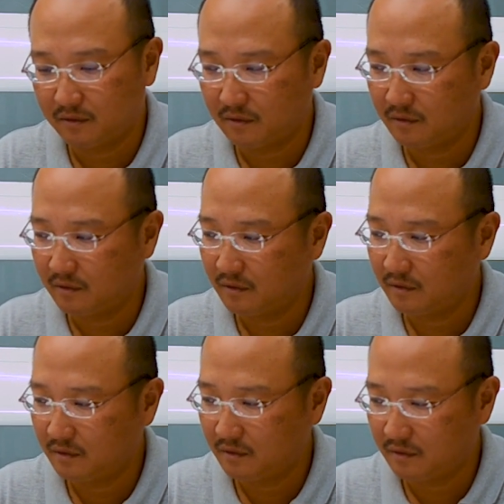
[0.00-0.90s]

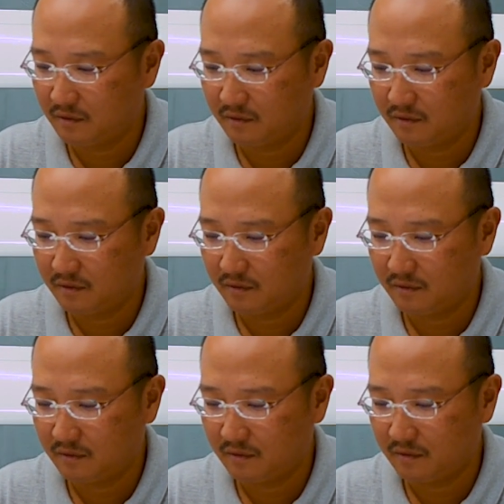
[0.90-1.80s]

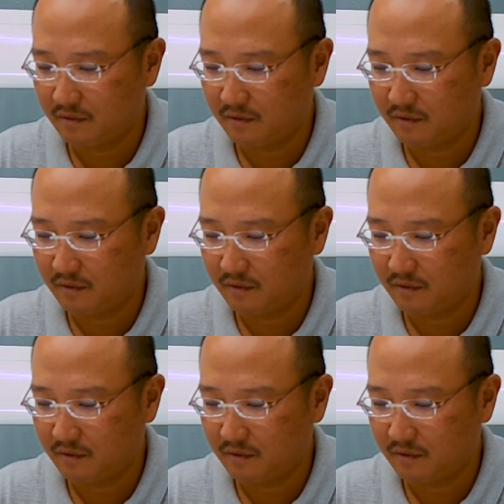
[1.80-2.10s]
Nothing is said.